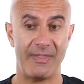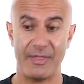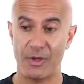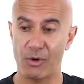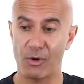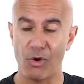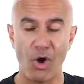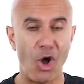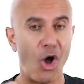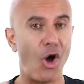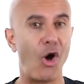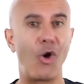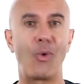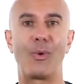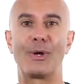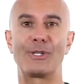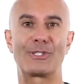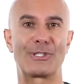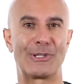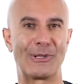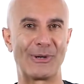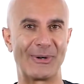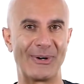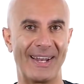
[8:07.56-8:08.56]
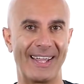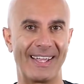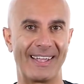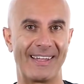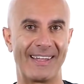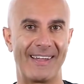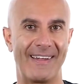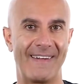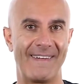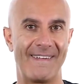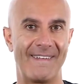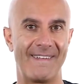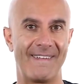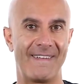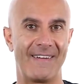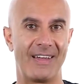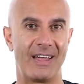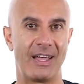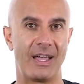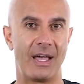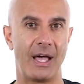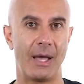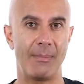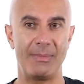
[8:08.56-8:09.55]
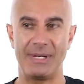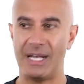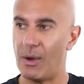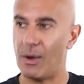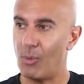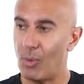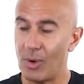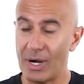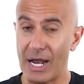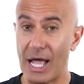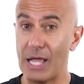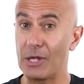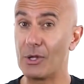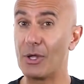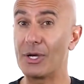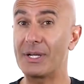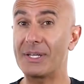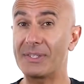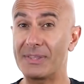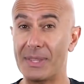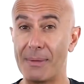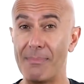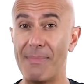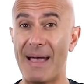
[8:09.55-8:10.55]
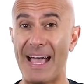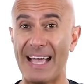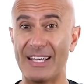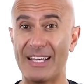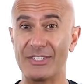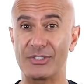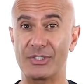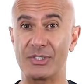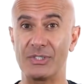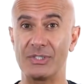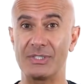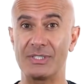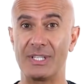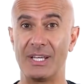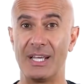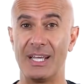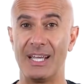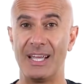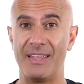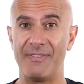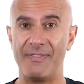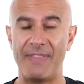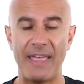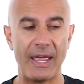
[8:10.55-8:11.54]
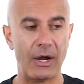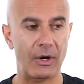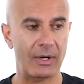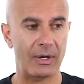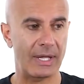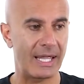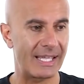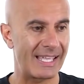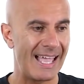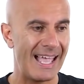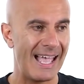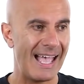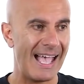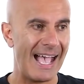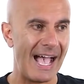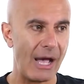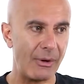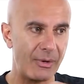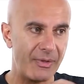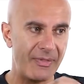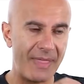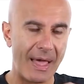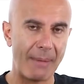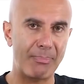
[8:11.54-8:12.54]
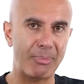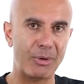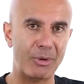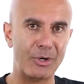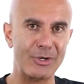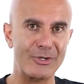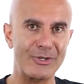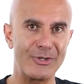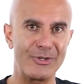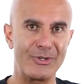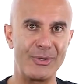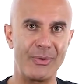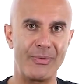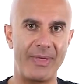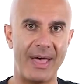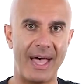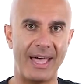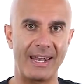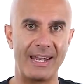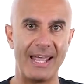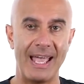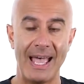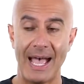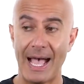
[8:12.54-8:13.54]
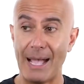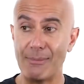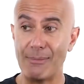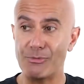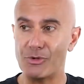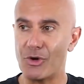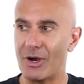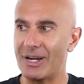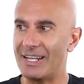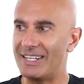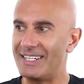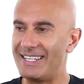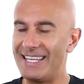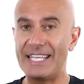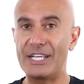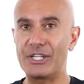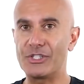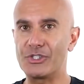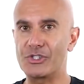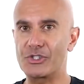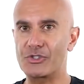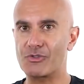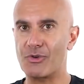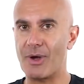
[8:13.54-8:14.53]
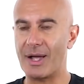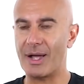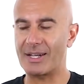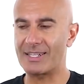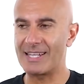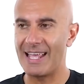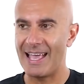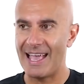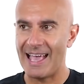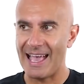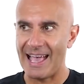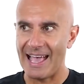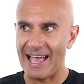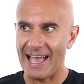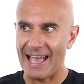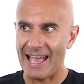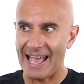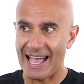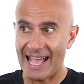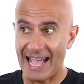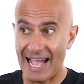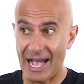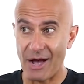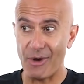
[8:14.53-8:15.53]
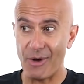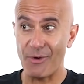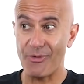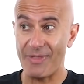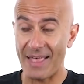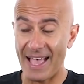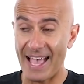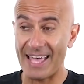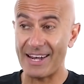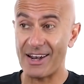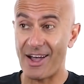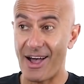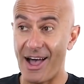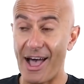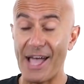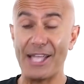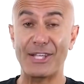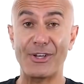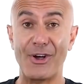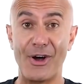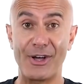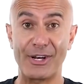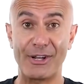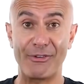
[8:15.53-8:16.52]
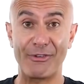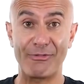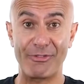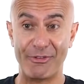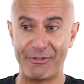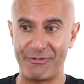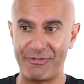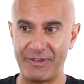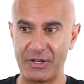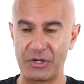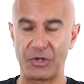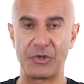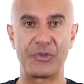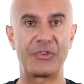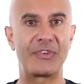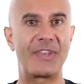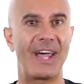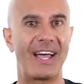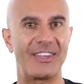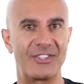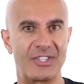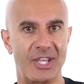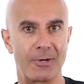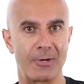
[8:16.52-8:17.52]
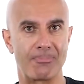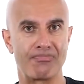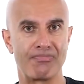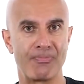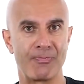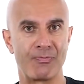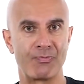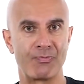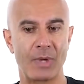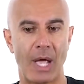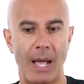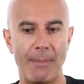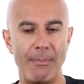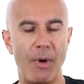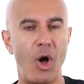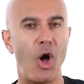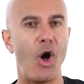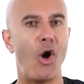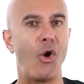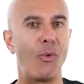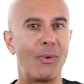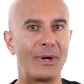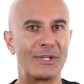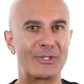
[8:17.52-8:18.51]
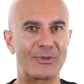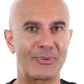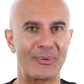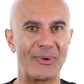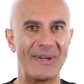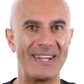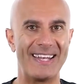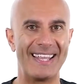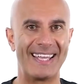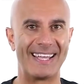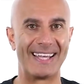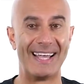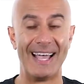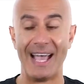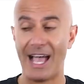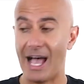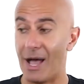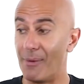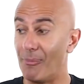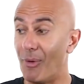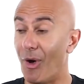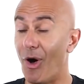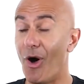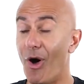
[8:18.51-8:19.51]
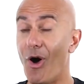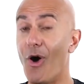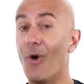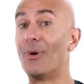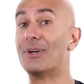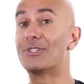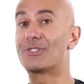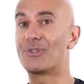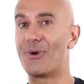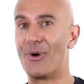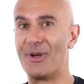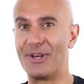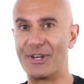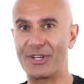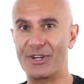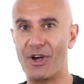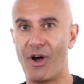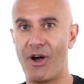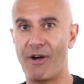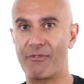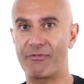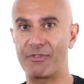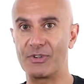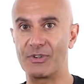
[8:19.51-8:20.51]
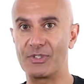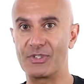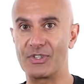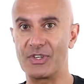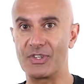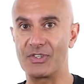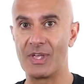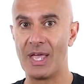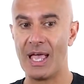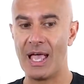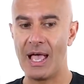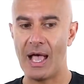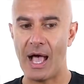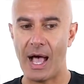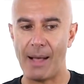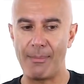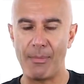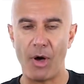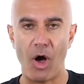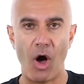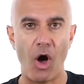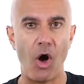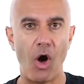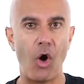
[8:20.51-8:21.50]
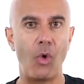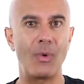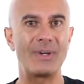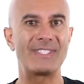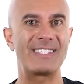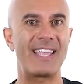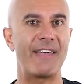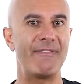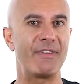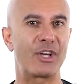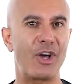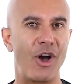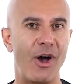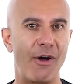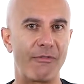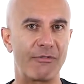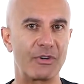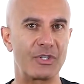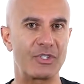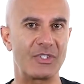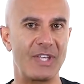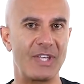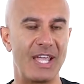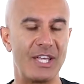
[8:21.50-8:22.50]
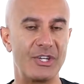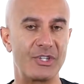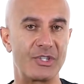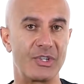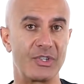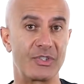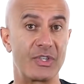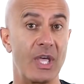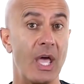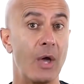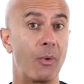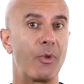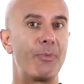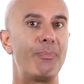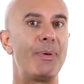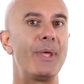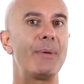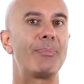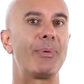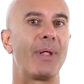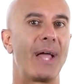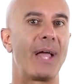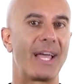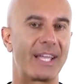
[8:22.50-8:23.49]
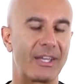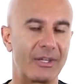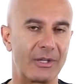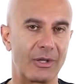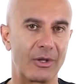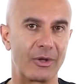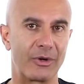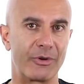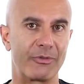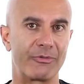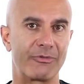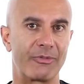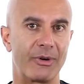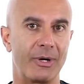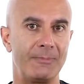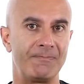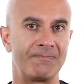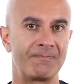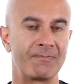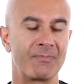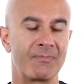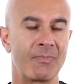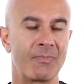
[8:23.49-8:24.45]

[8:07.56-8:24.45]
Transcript: they're always learning. I mean, when I look at the masters, they're like, how did that person do that? I'm trying to deconstruct how that icon of the field does it. I'm always reading. I'm always going to conferences. I'm always having conversations with people I can learn from.